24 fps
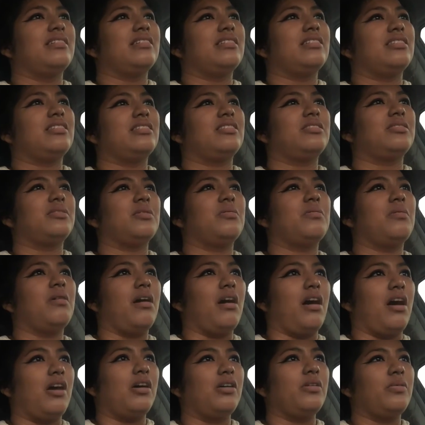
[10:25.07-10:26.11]
it's so
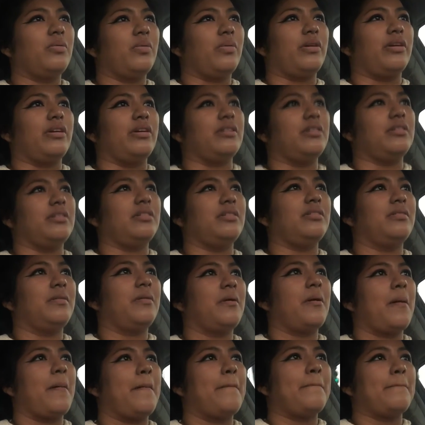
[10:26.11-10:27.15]
awkward.
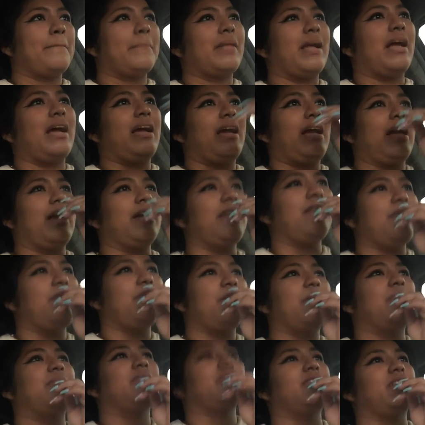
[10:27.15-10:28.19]
I hate it when
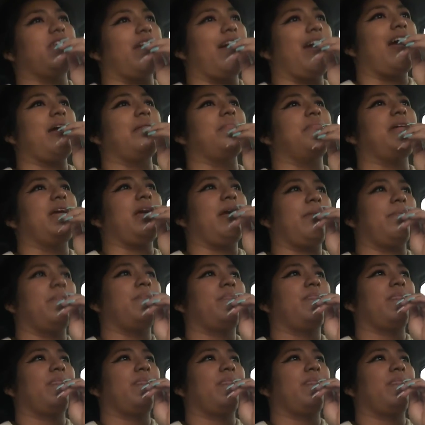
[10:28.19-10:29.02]
people stare at me.